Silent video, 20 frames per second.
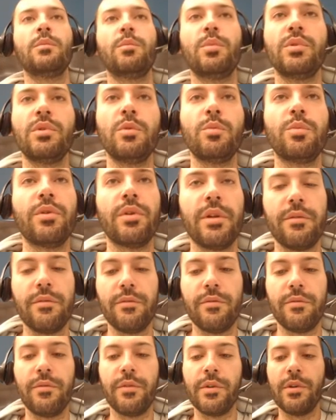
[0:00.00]
blueprint
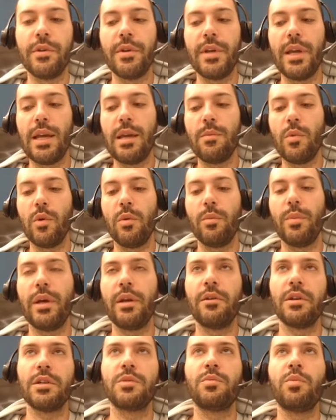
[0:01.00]
for your game or
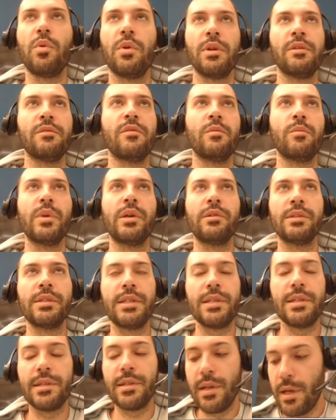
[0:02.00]
better exploitative
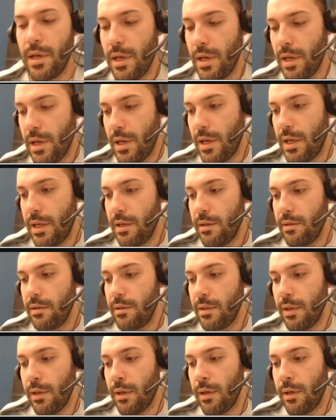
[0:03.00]
abilities.
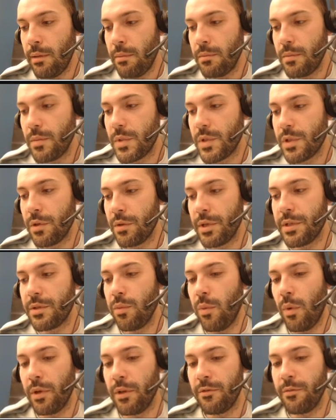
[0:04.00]
So it's
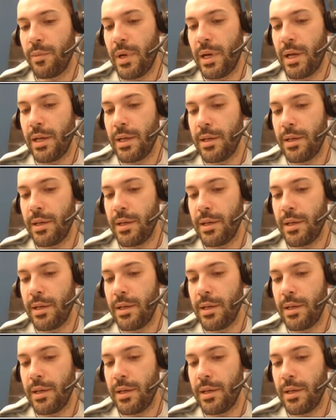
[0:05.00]
one of my